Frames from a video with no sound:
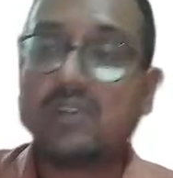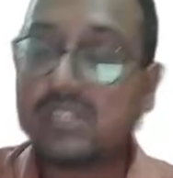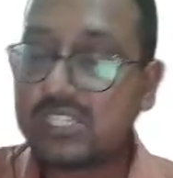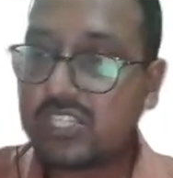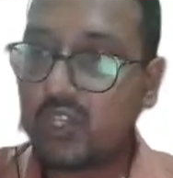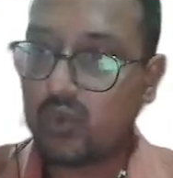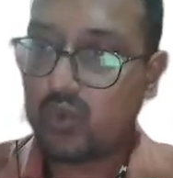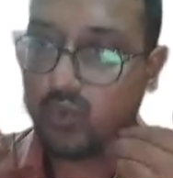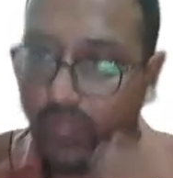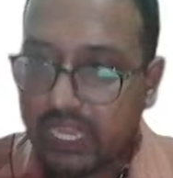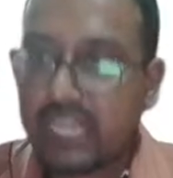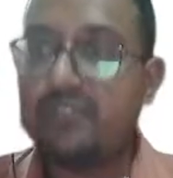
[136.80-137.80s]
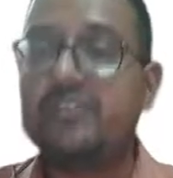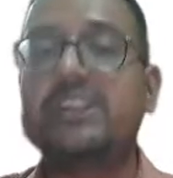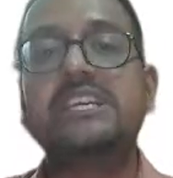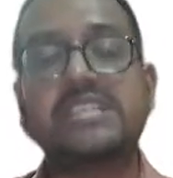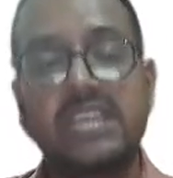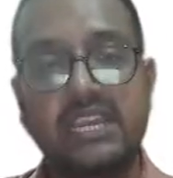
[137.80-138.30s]
Once you quickly
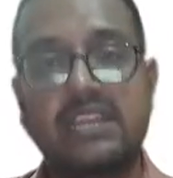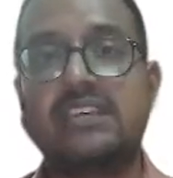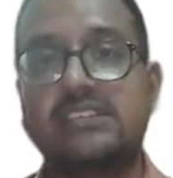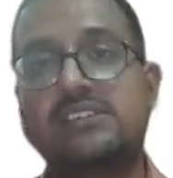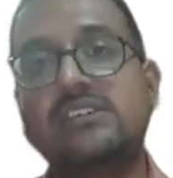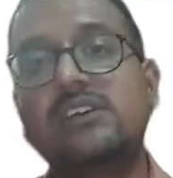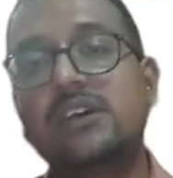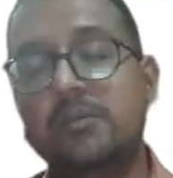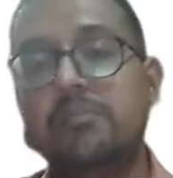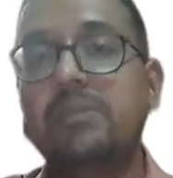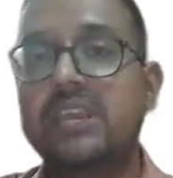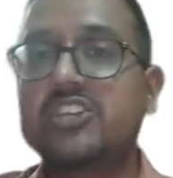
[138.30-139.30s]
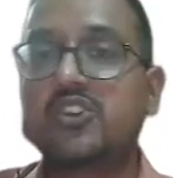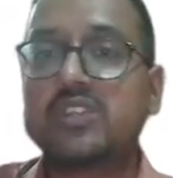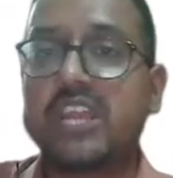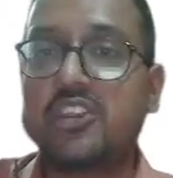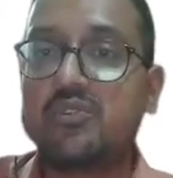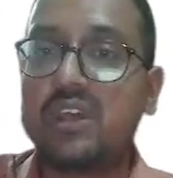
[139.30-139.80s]
finish English, make
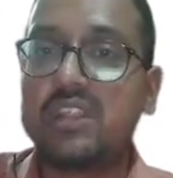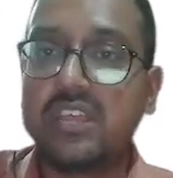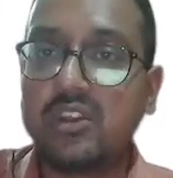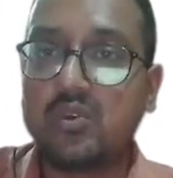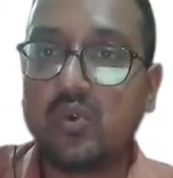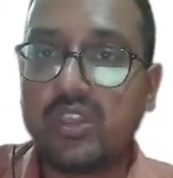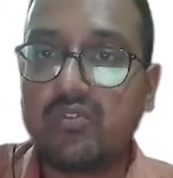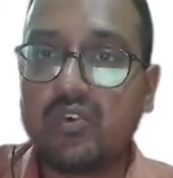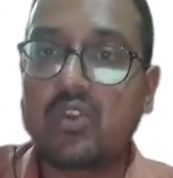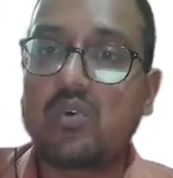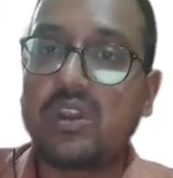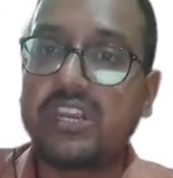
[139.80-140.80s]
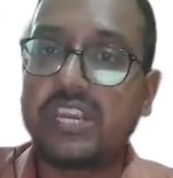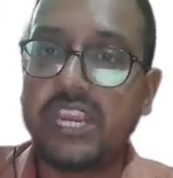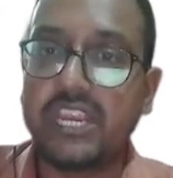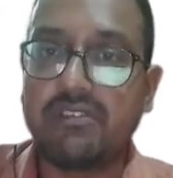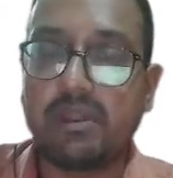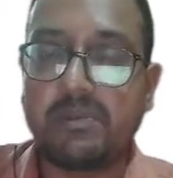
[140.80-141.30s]
sure that you are then going for
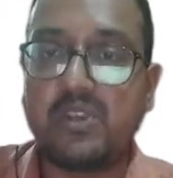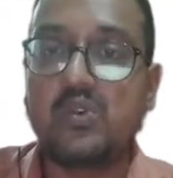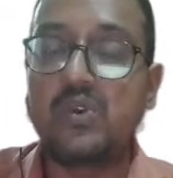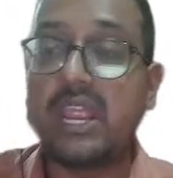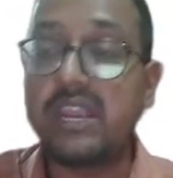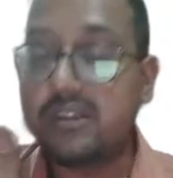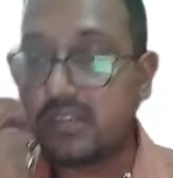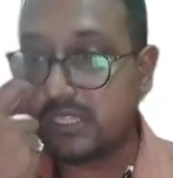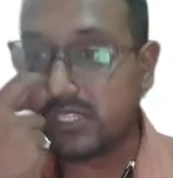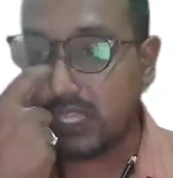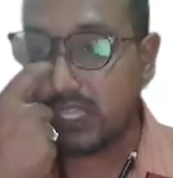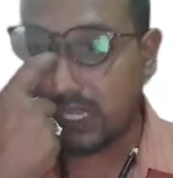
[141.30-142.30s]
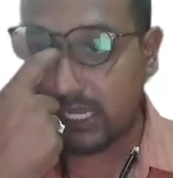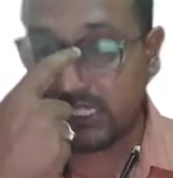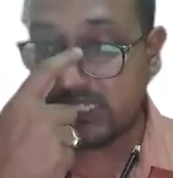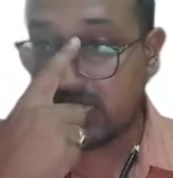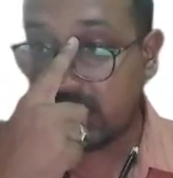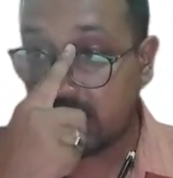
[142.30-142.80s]
quantitative aptitude and
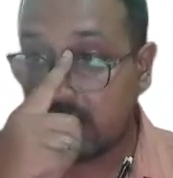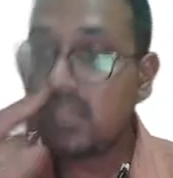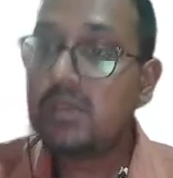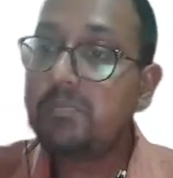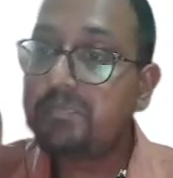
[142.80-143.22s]
reasoning,